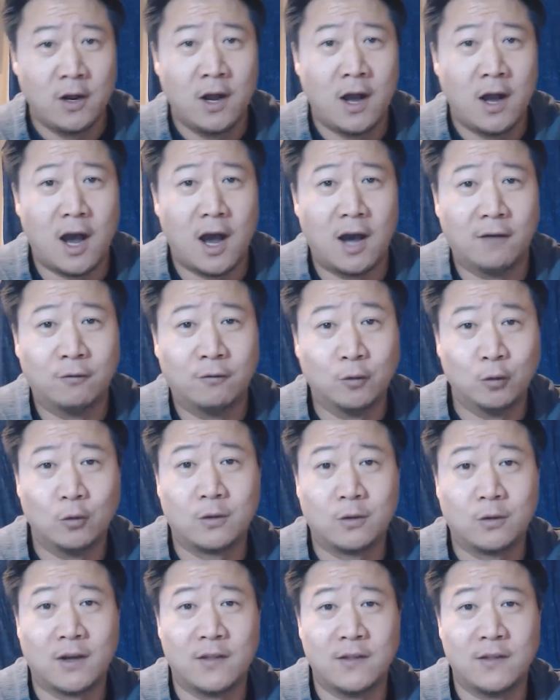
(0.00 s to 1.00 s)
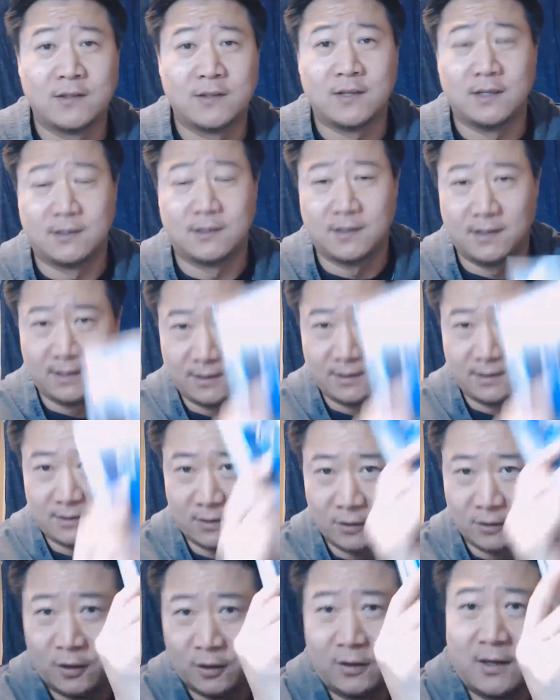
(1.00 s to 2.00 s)
of Luka this season is to
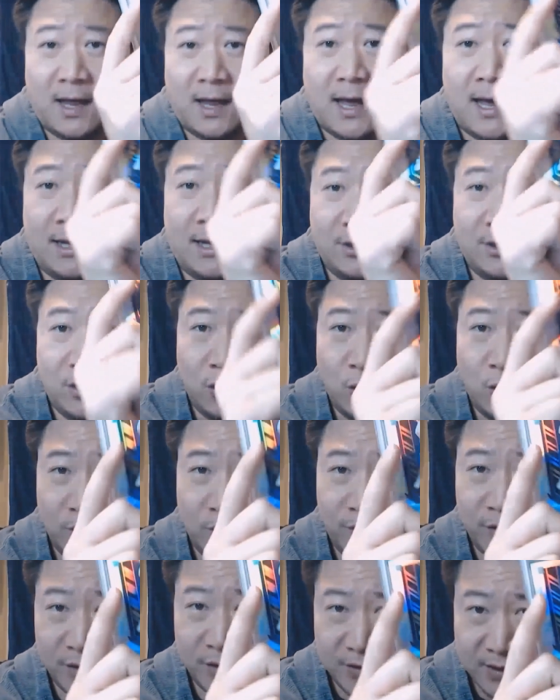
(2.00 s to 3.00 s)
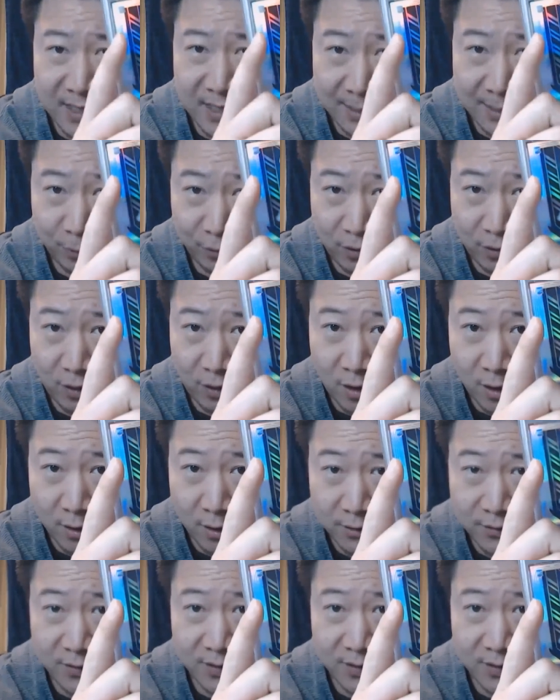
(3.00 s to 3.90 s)
look at 2 of his staple cards. It